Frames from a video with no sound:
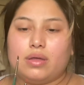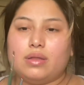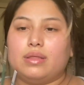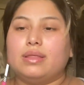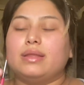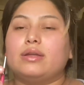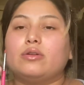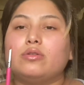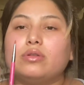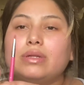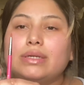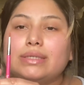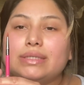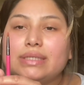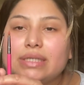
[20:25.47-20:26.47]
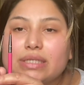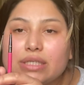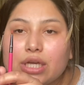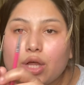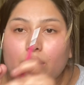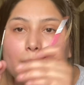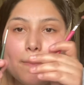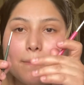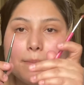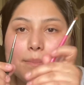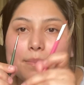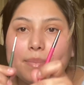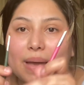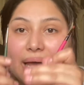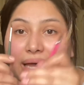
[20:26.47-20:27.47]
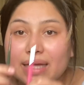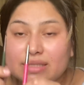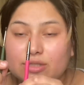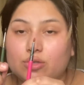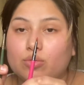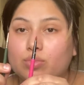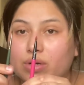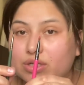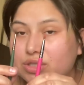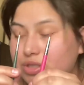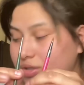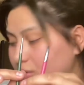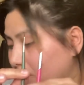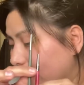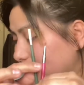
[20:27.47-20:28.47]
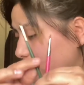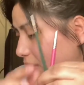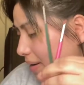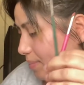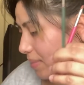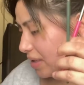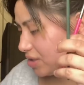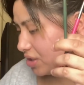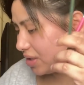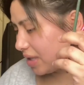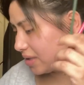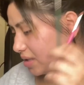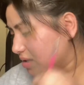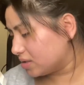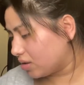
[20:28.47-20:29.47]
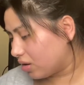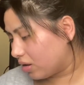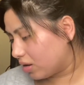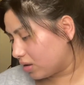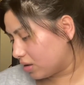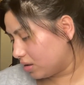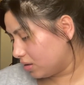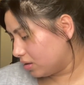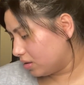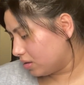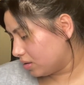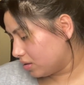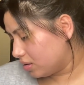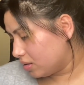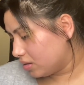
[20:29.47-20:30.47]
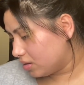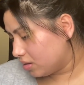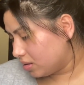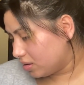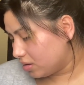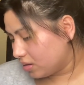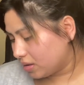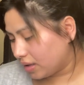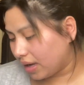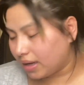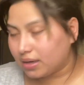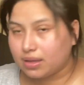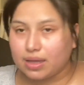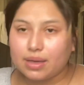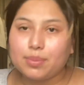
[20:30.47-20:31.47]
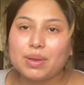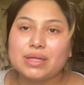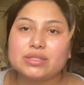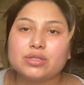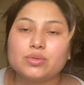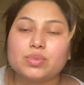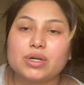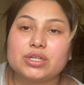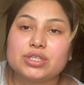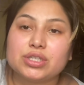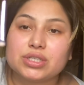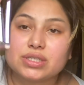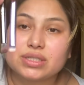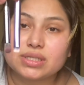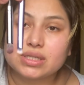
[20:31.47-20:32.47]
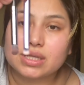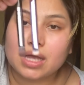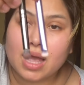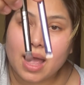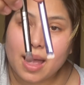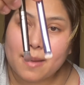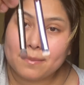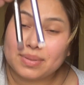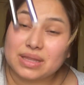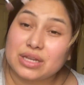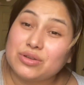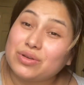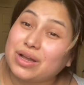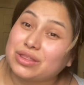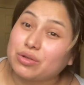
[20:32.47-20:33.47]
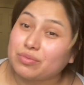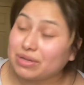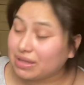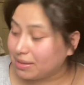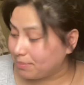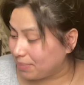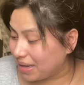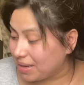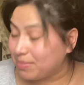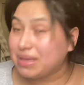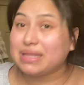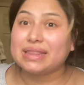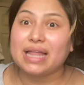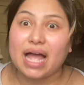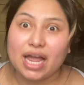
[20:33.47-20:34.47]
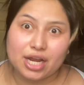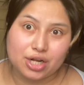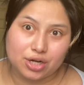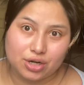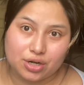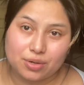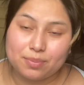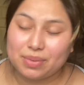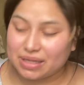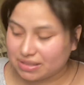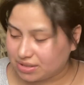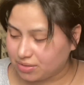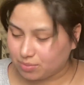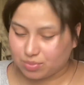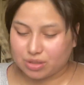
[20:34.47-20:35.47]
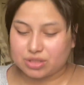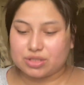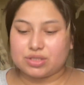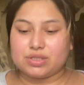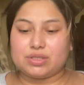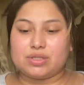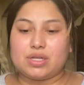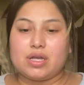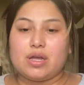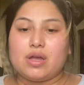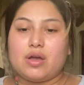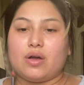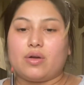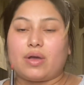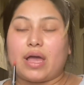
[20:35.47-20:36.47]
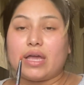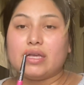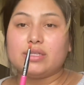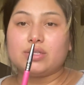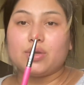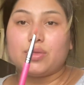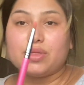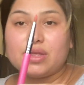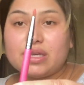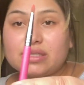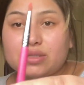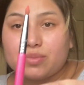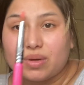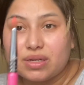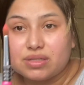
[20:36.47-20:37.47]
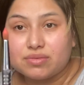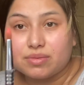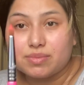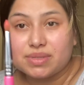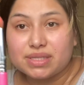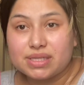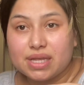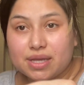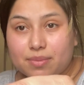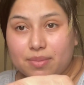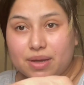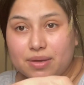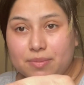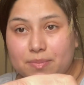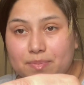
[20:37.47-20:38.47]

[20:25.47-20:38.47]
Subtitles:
little detail pencil brushes. So I know I mentioned that these are kind of like pencil brushes, but then you got the really baby liner pencil brushes. Okay, so this one is from Sigma.